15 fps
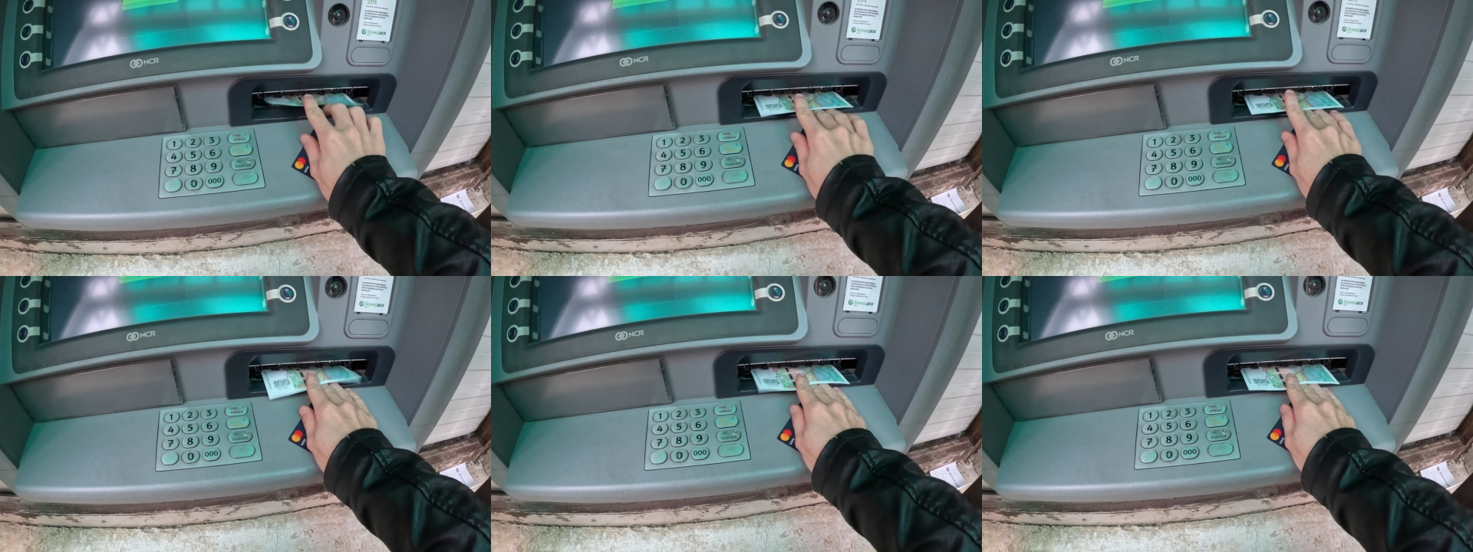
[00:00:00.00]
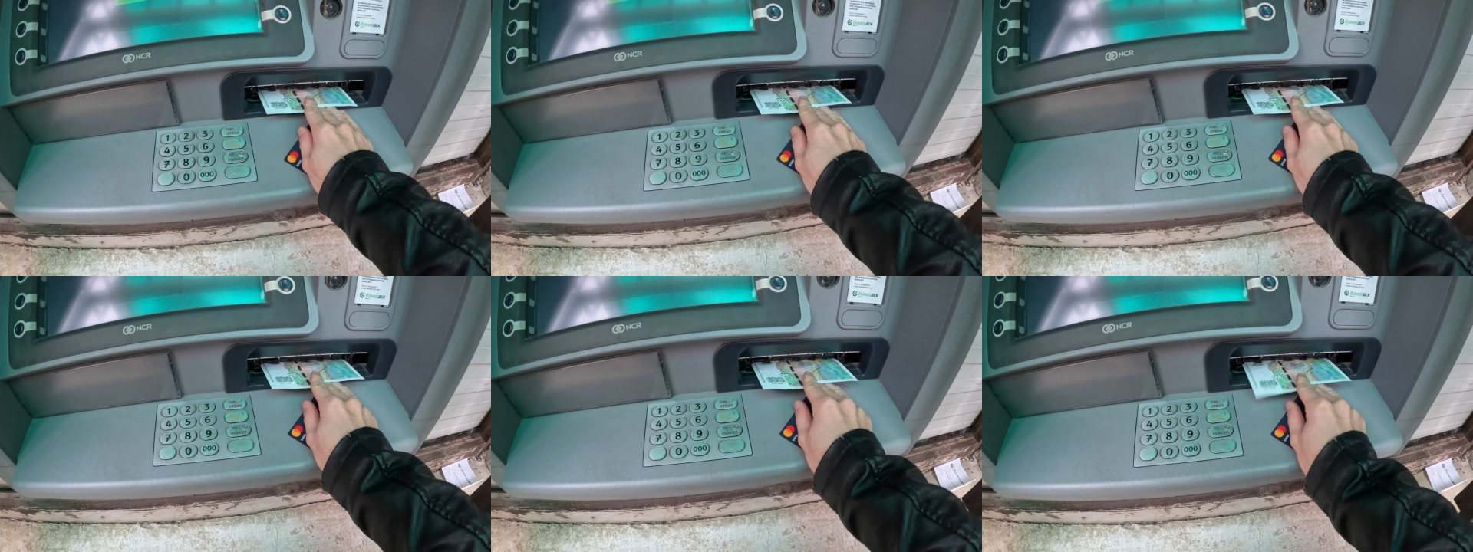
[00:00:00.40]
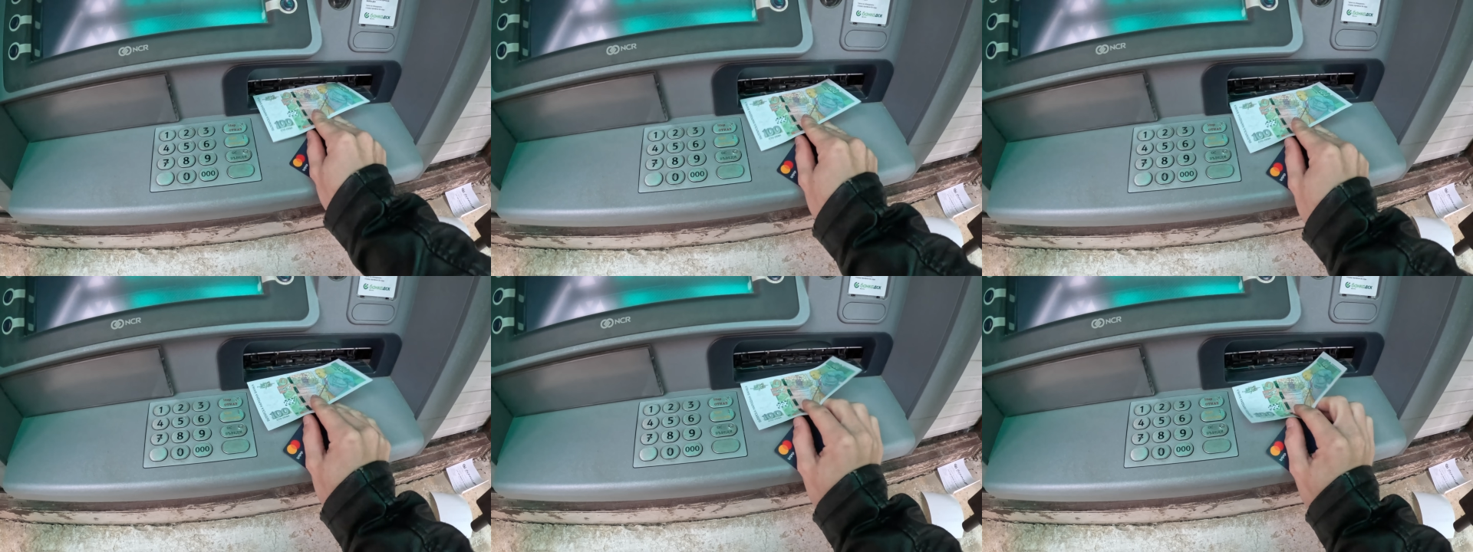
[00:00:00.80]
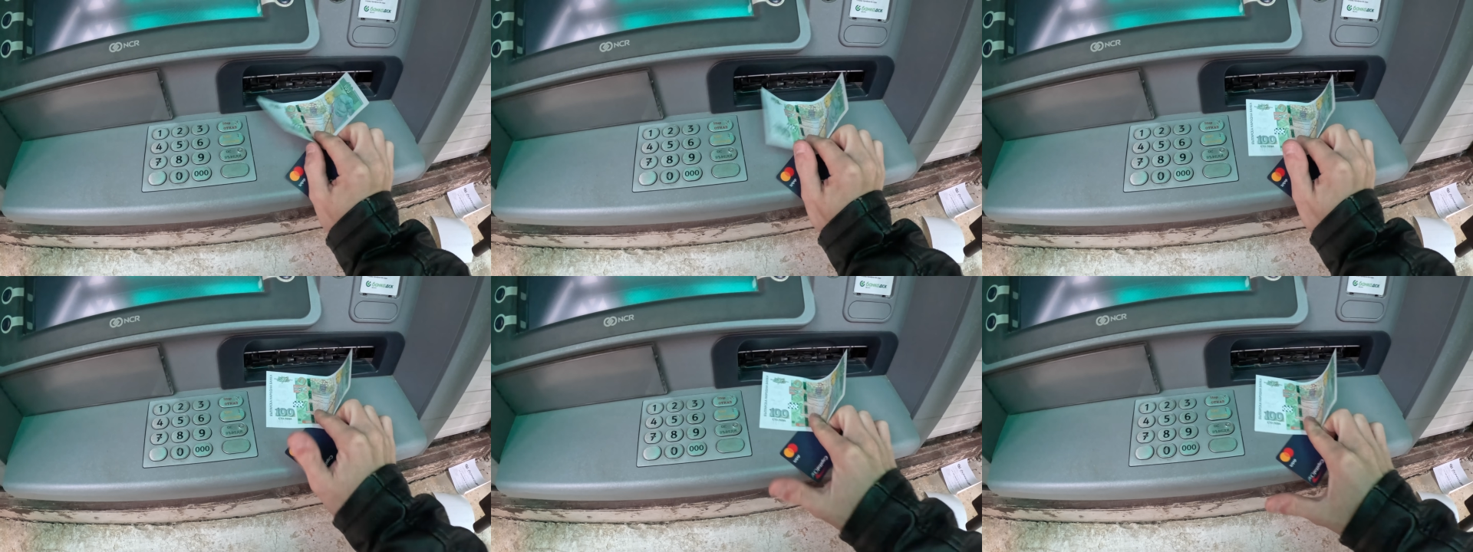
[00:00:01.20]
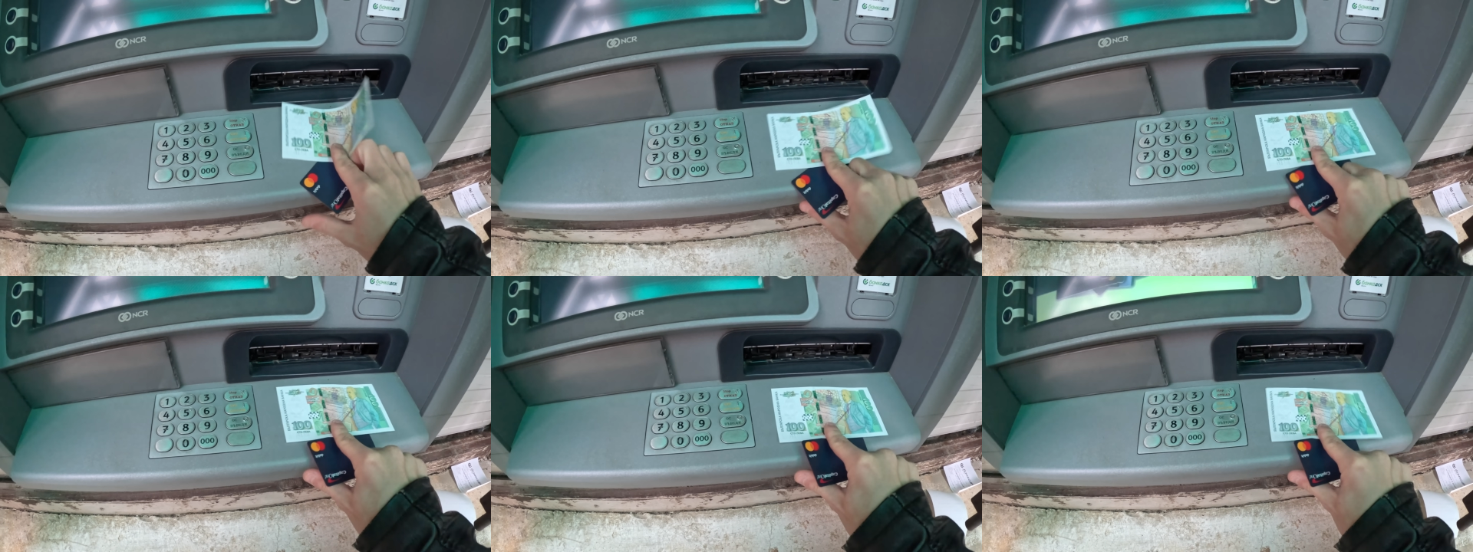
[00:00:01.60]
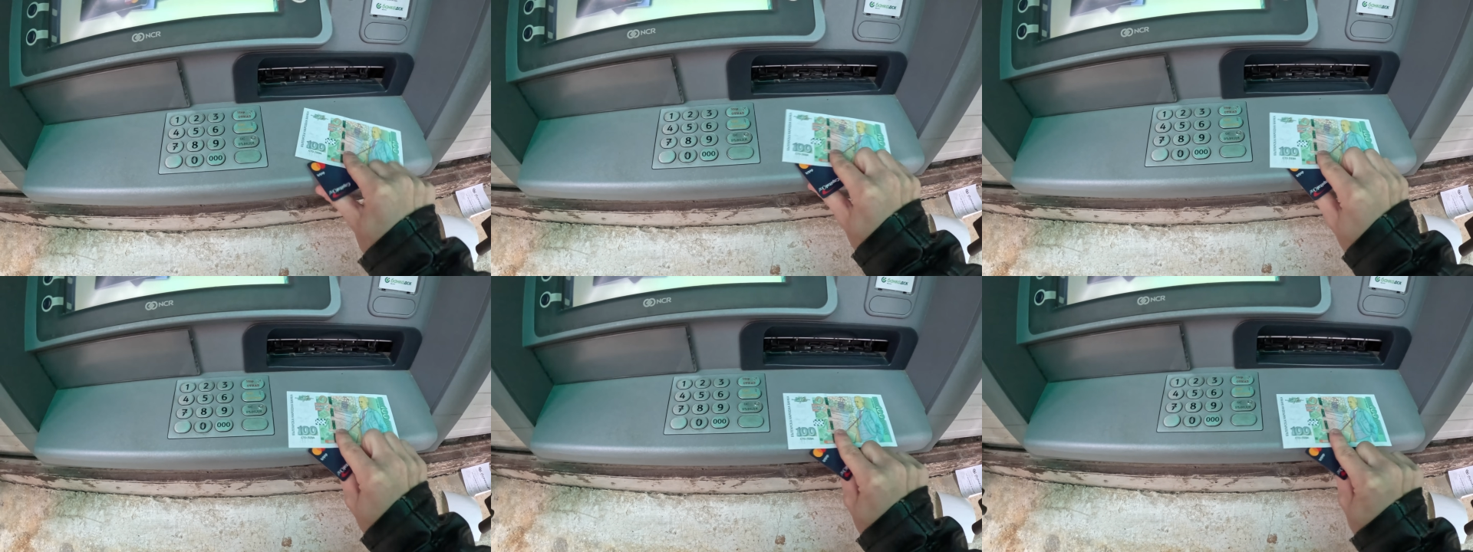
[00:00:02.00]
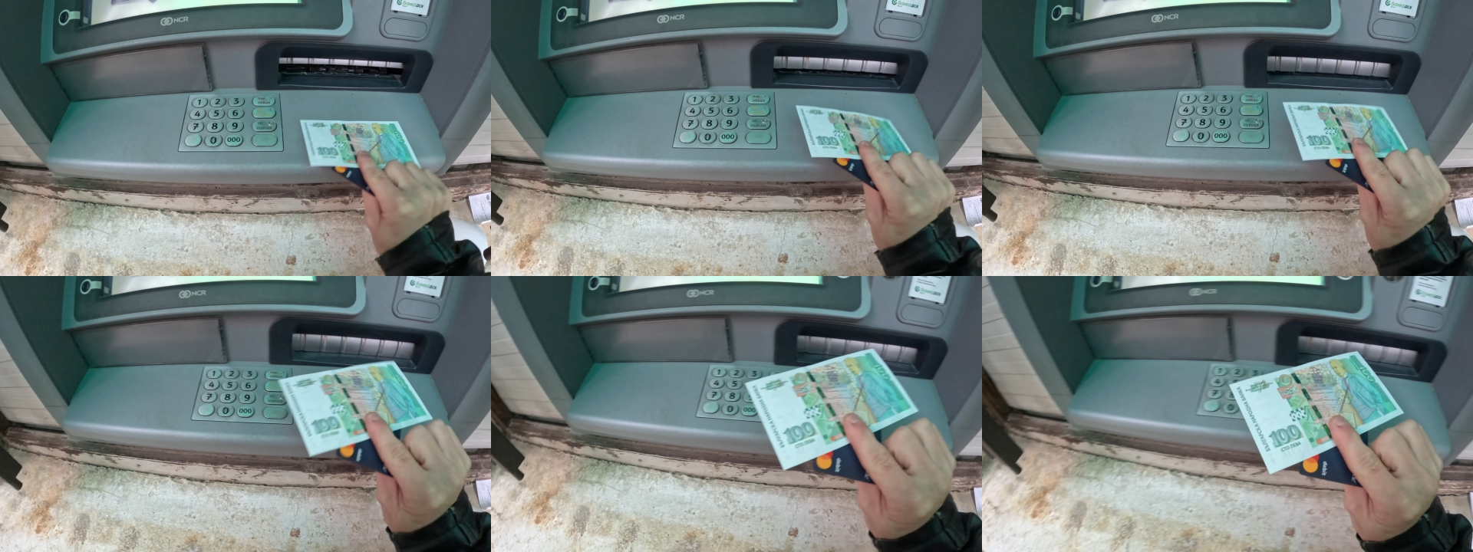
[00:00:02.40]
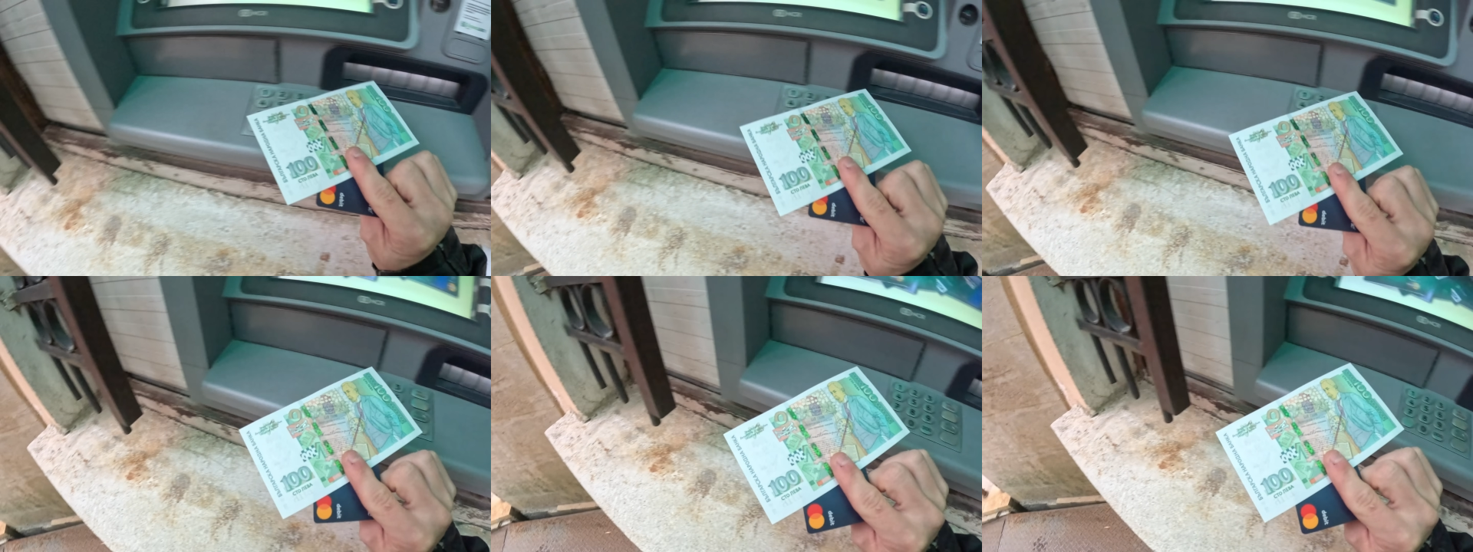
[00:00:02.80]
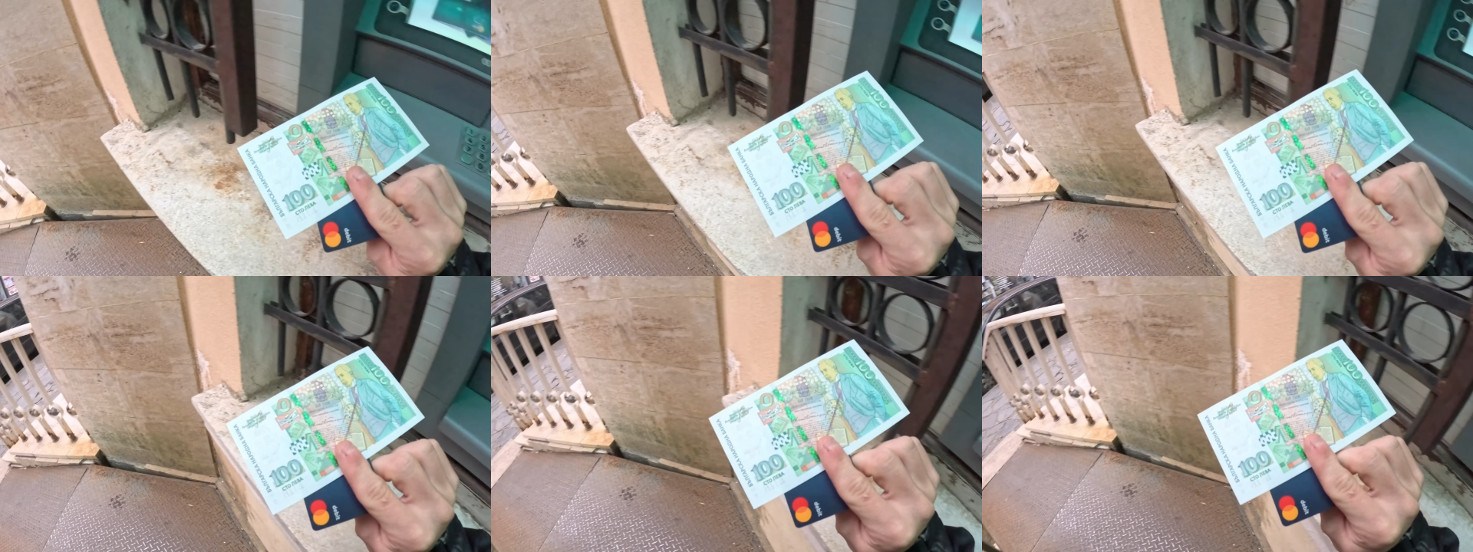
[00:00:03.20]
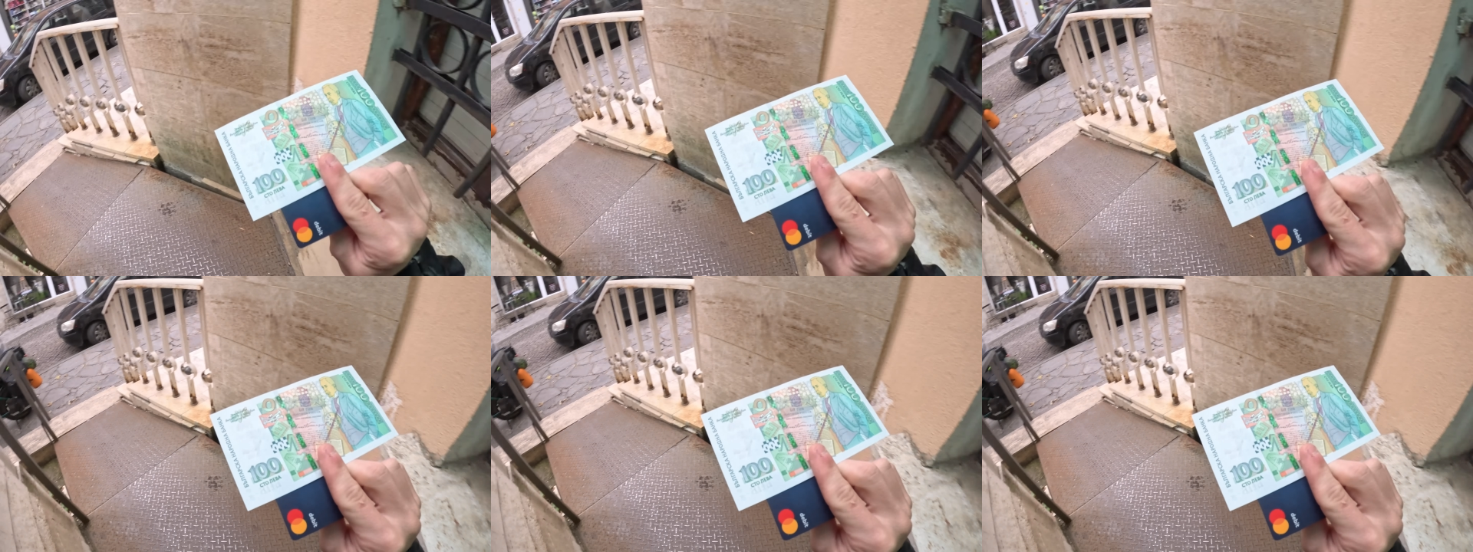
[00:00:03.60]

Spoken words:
(no speaker visible)